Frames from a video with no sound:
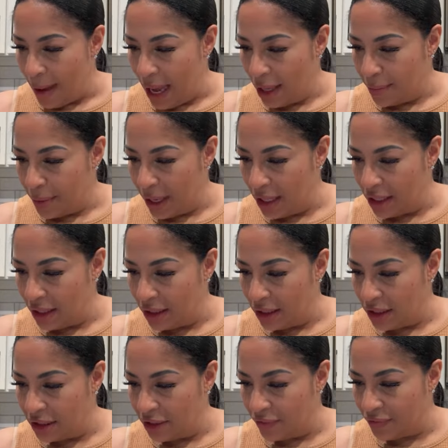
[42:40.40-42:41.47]
back pain
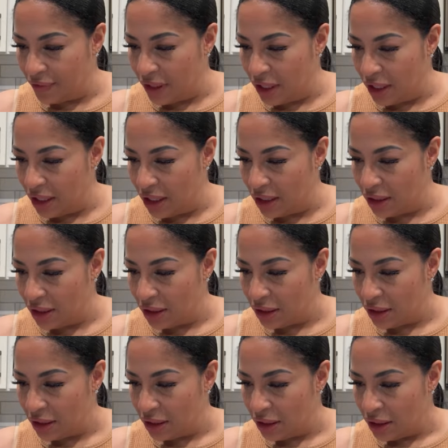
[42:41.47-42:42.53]
isn't fun.
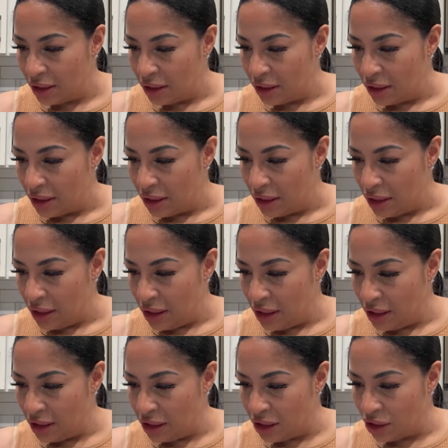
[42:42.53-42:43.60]

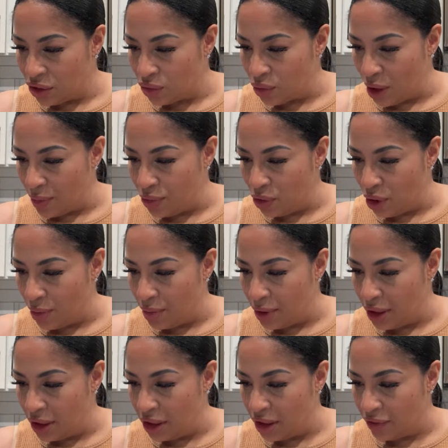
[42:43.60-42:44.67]
It's disrupt your
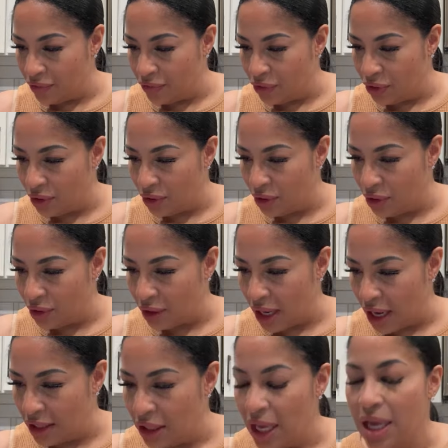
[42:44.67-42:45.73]
ability to full
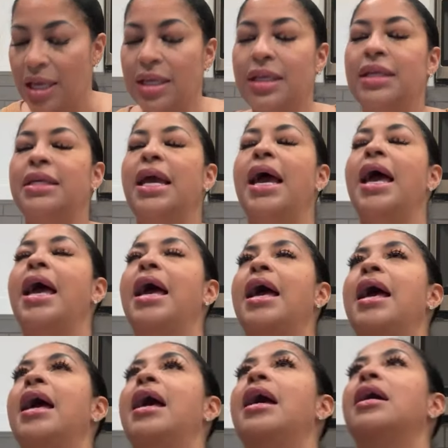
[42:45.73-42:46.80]
night.
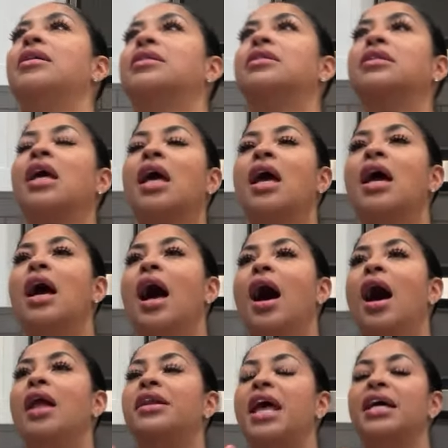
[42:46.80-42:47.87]
Yes.
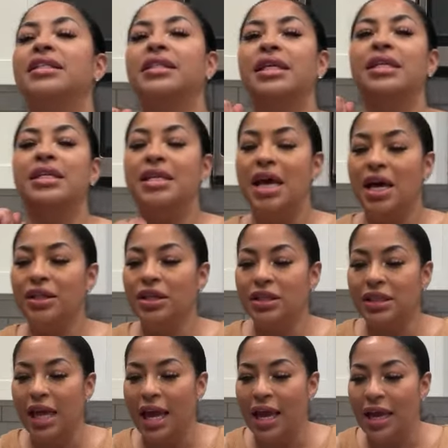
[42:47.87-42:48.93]
Uh, that's another
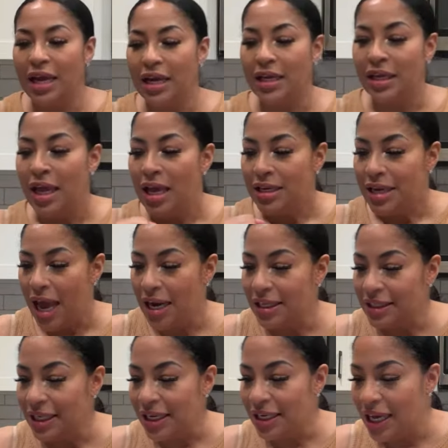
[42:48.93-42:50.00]
thing. That
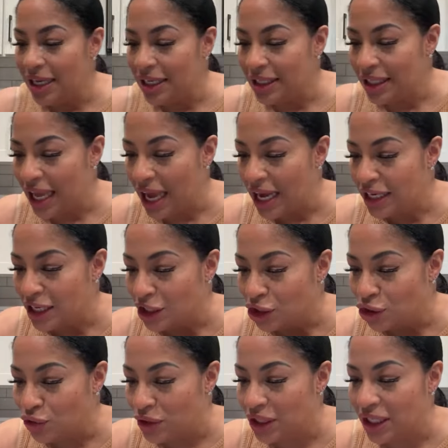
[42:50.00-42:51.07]
is another thing that
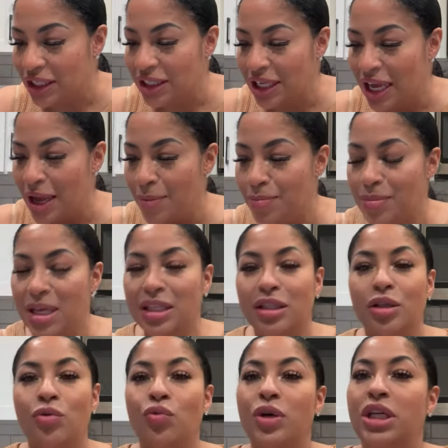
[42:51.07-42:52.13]
you just said, Miss
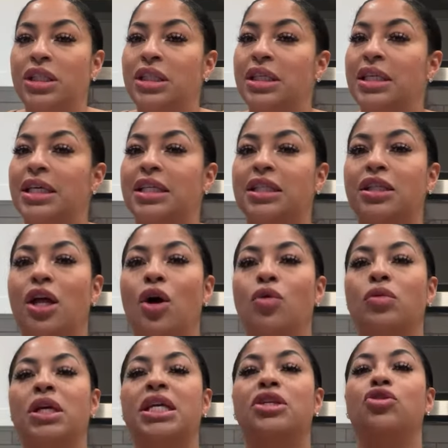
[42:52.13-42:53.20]
Louisa, is
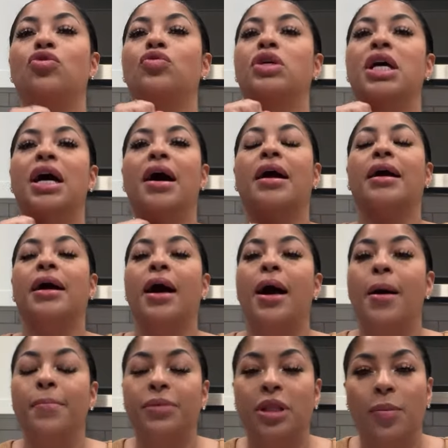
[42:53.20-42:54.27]
no, you
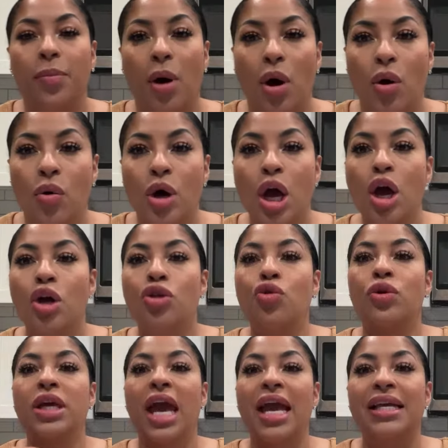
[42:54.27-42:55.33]
uncomfortable. You
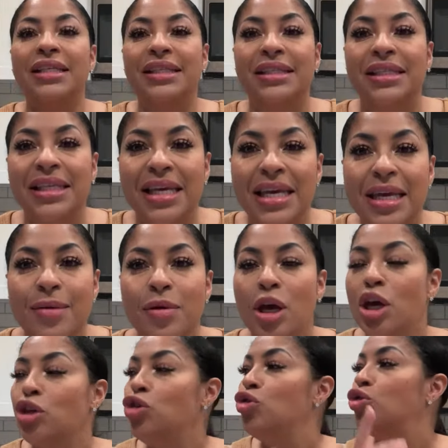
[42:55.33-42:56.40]
can't sleep.
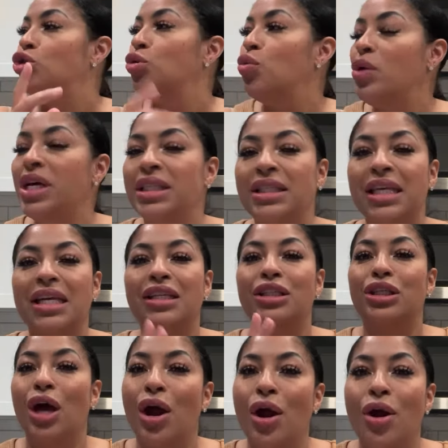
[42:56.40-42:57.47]
You twist and
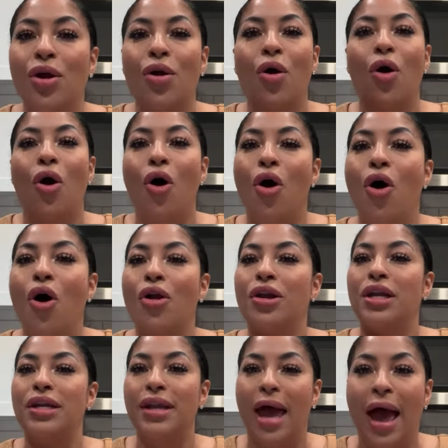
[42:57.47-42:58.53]
turn
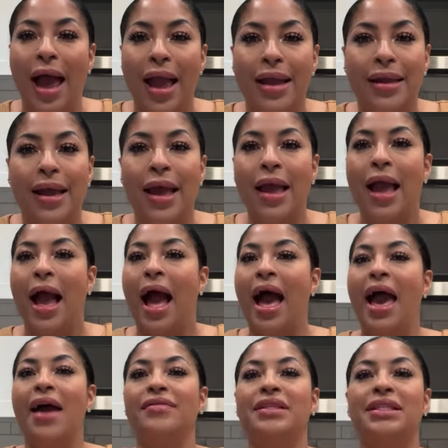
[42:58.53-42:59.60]
all night. I
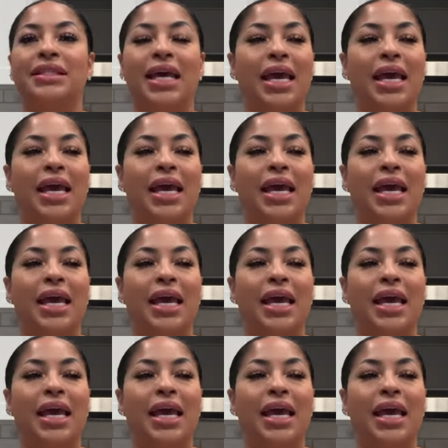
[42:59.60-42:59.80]
have to